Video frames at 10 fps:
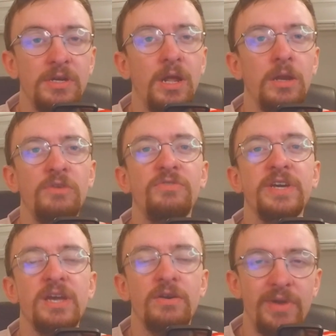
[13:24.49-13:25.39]

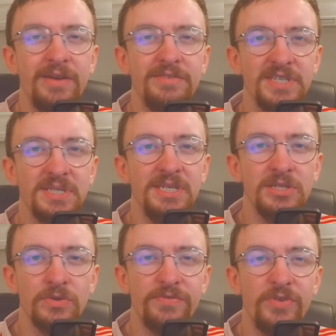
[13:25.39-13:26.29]
lovely round of 16 to
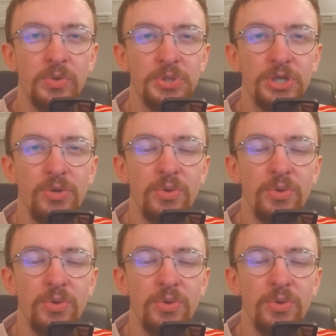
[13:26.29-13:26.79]
look forward to.